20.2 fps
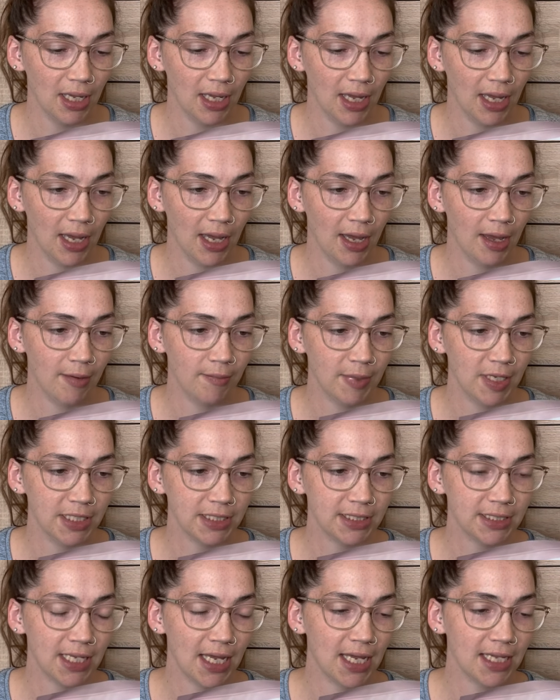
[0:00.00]
It
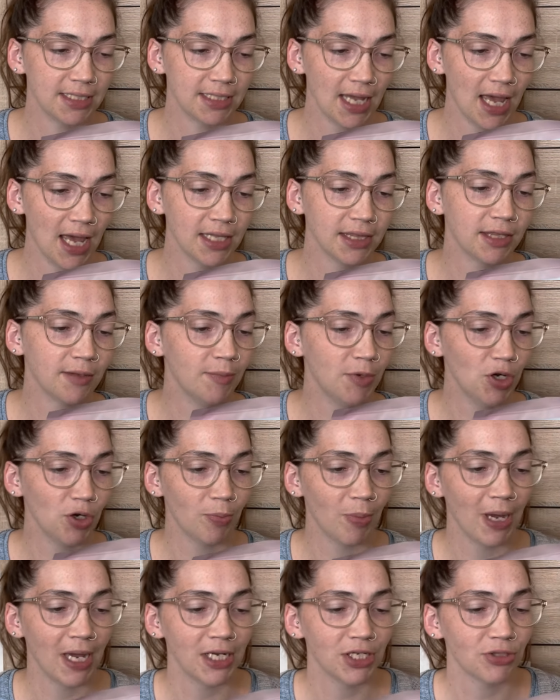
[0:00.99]
says at the Milk
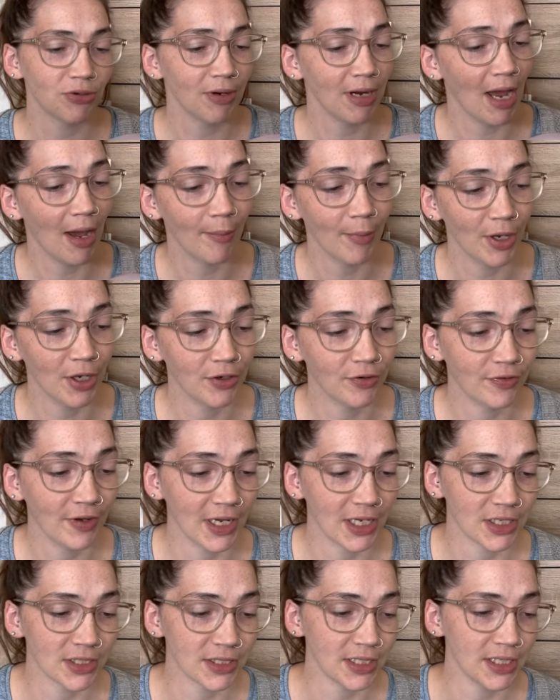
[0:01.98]
Pantry, our main
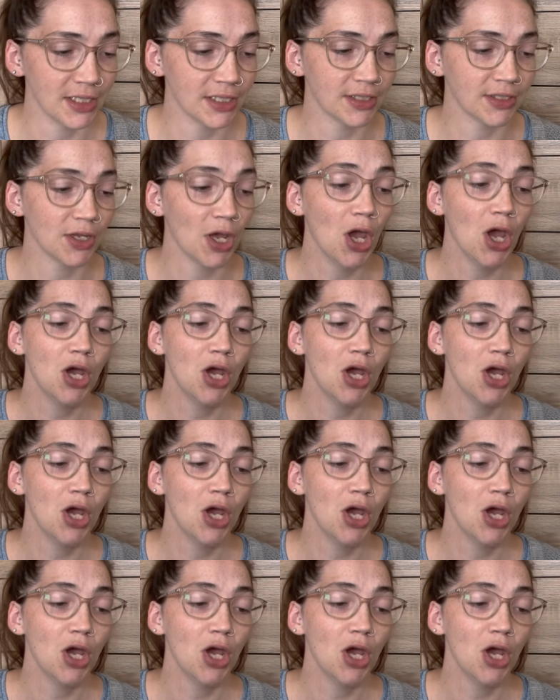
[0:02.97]
focus is